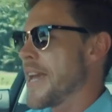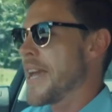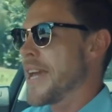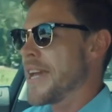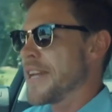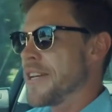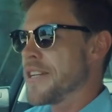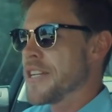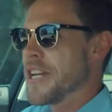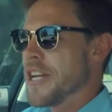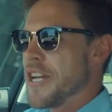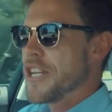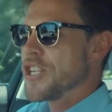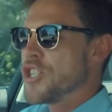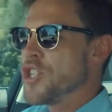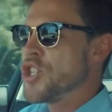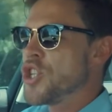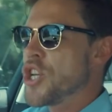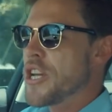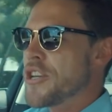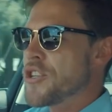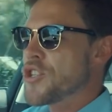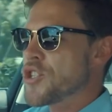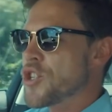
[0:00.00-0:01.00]
and
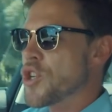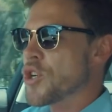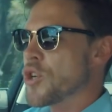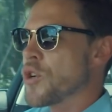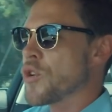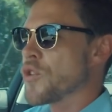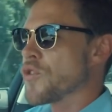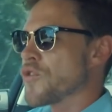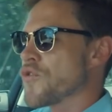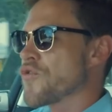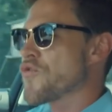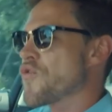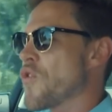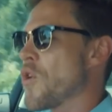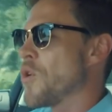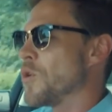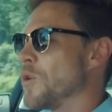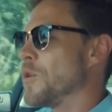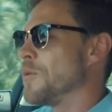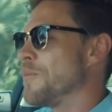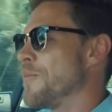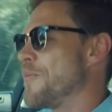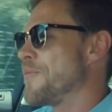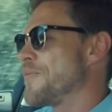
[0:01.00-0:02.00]
gesture
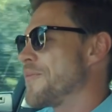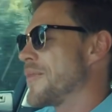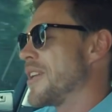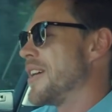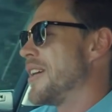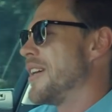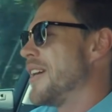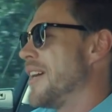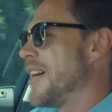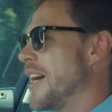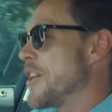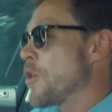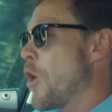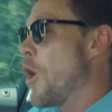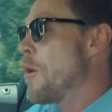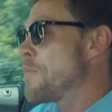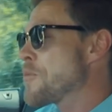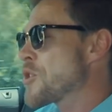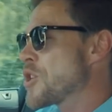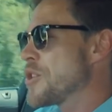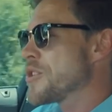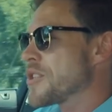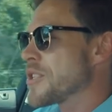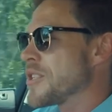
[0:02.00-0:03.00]
control. And the
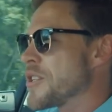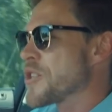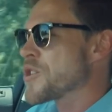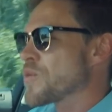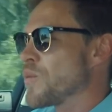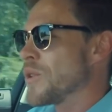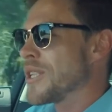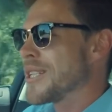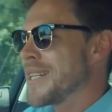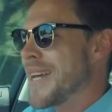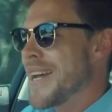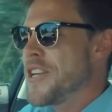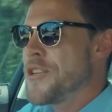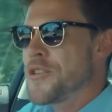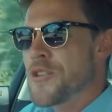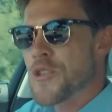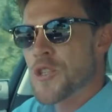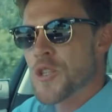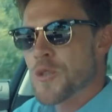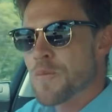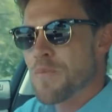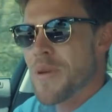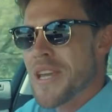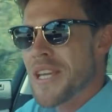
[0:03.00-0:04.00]
options list will allow you to
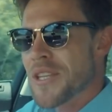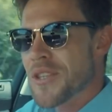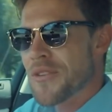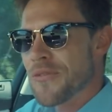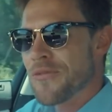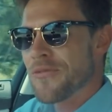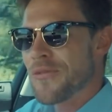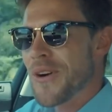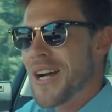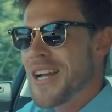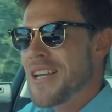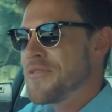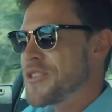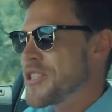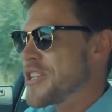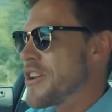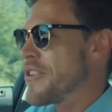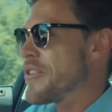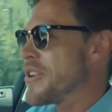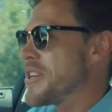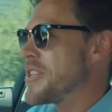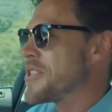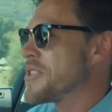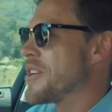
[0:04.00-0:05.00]
spec the 5
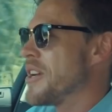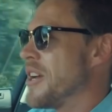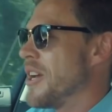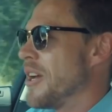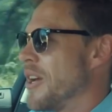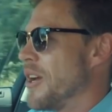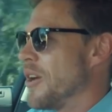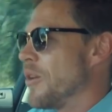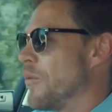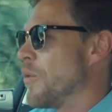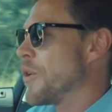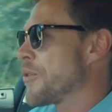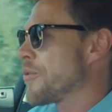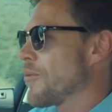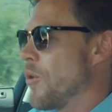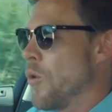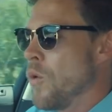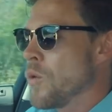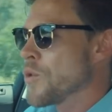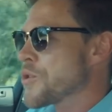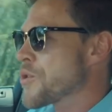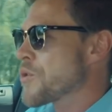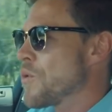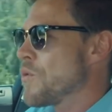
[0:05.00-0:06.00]
Series with
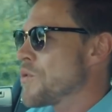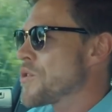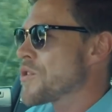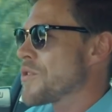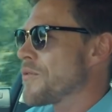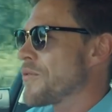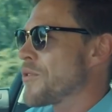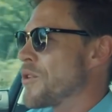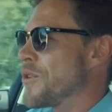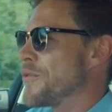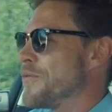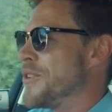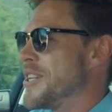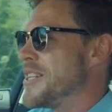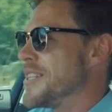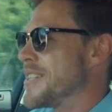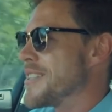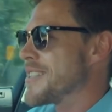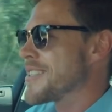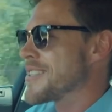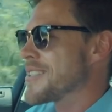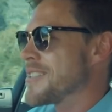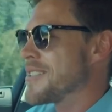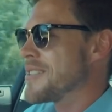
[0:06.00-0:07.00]
all sorts of
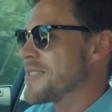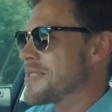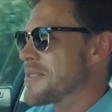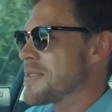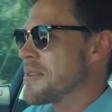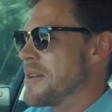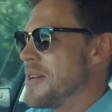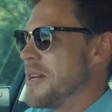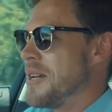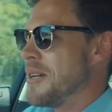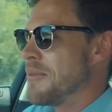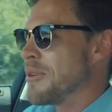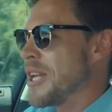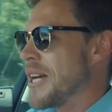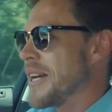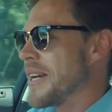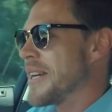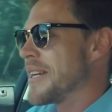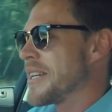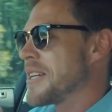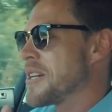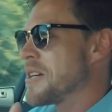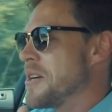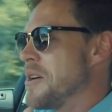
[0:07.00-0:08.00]
conveniences
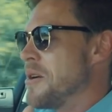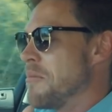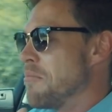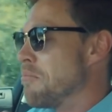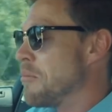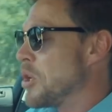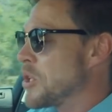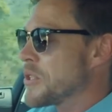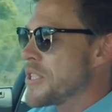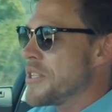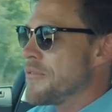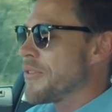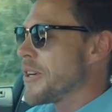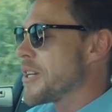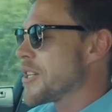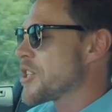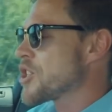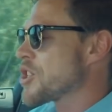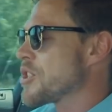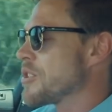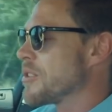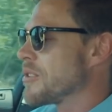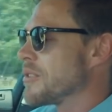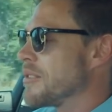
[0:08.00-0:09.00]
like
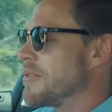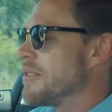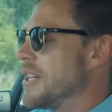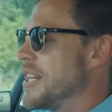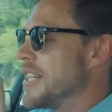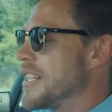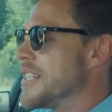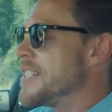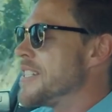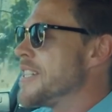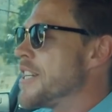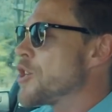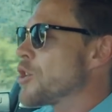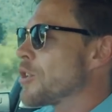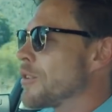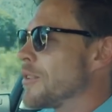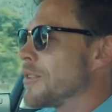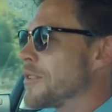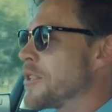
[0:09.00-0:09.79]
multifunction digital